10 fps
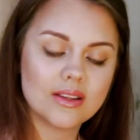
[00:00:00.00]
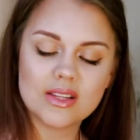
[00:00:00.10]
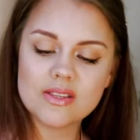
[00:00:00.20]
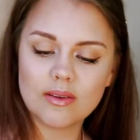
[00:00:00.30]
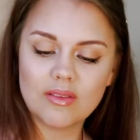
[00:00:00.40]

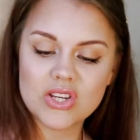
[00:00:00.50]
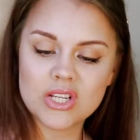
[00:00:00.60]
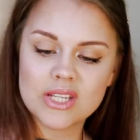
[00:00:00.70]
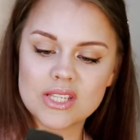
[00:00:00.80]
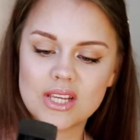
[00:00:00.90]
This
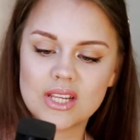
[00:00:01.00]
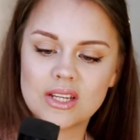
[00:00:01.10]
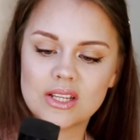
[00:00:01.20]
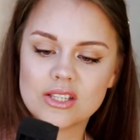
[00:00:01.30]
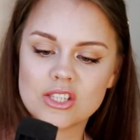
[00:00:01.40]
foundation is
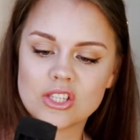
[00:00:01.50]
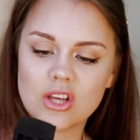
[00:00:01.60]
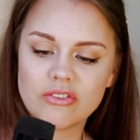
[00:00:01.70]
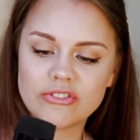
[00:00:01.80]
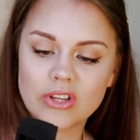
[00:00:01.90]
in
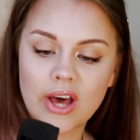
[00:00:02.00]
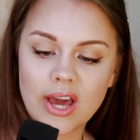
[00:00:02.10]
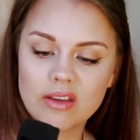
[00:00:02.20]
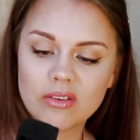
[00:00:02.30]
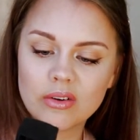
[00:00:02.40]
soft
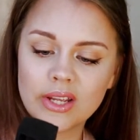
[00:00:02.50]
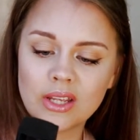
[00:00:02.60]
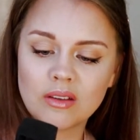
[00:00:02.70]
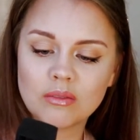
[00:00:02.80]
ivory,